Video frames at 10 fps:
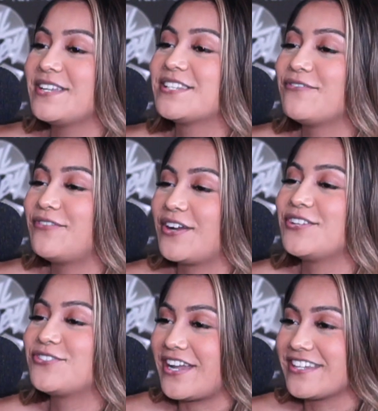it's a
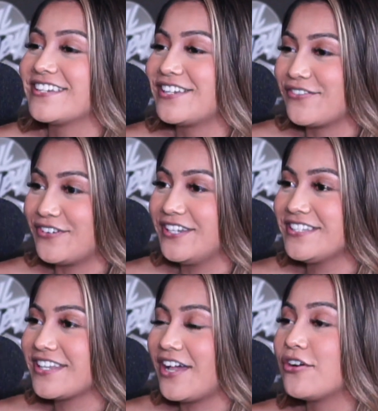very drastic
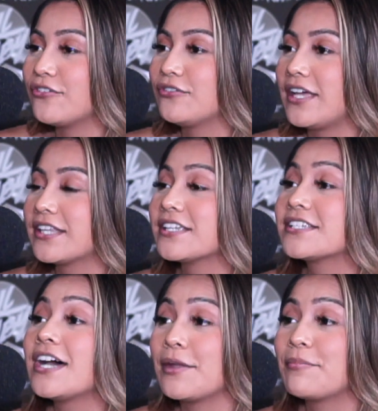difference of like the
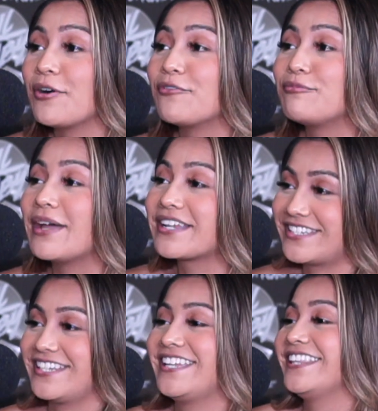type of
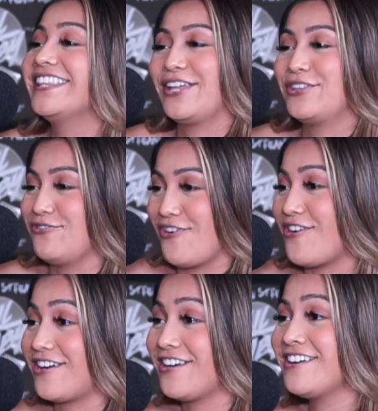Mexican that you
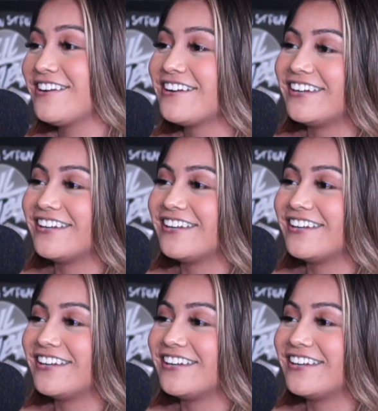are.